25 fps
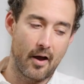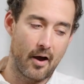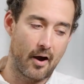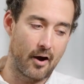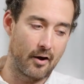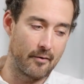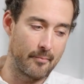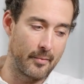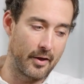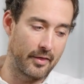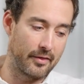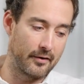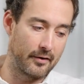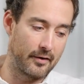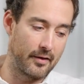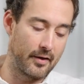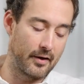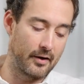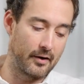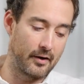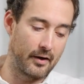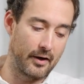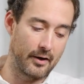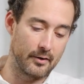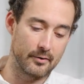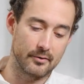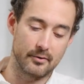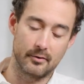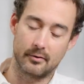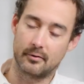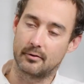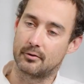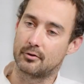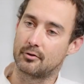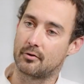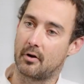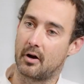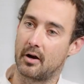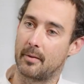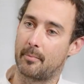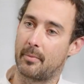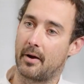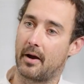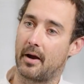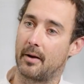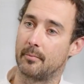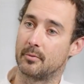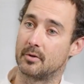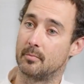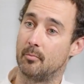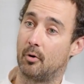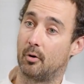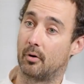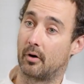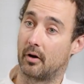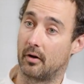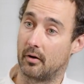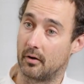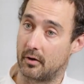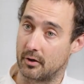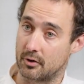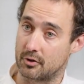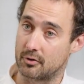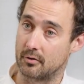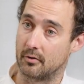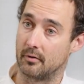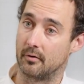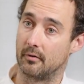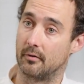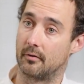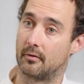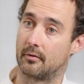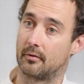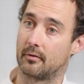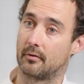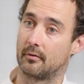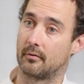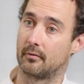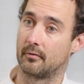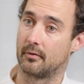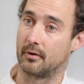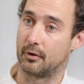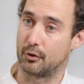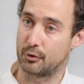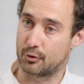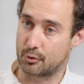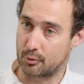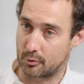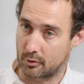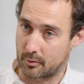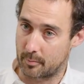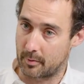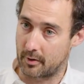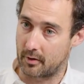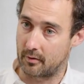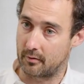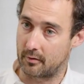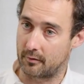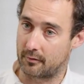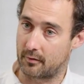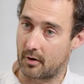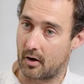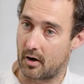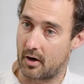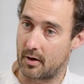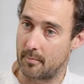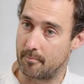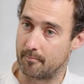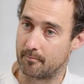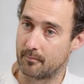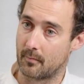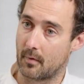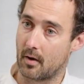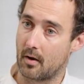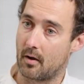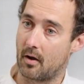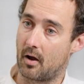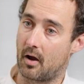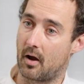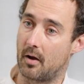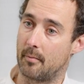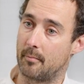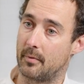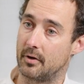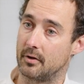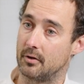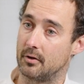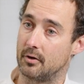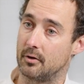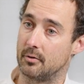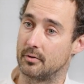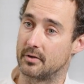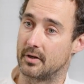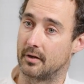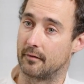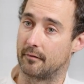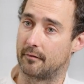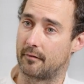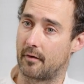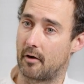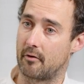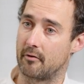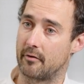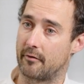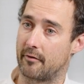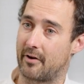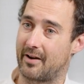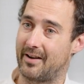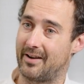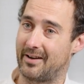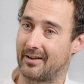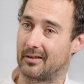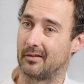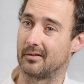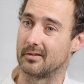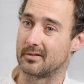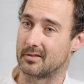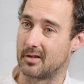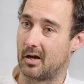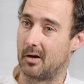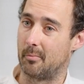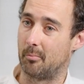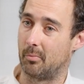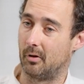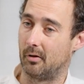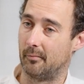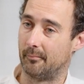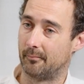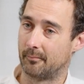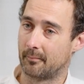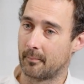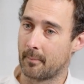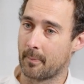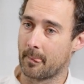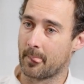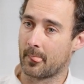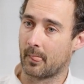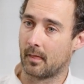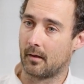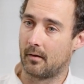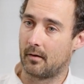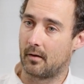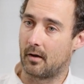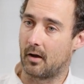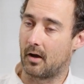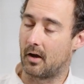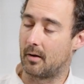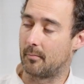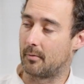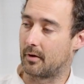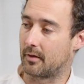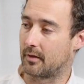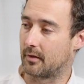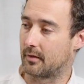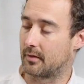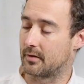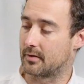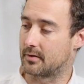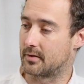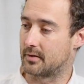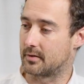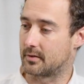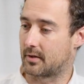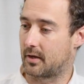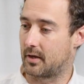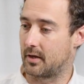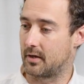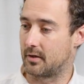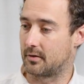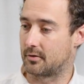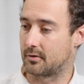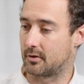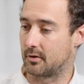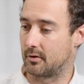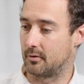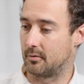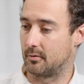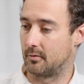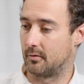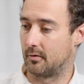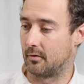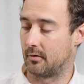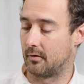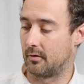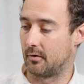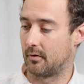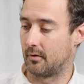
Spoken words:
Our method then allows you to try perhaps more conditions in a short period of time and using very, very little sample. I think this is key to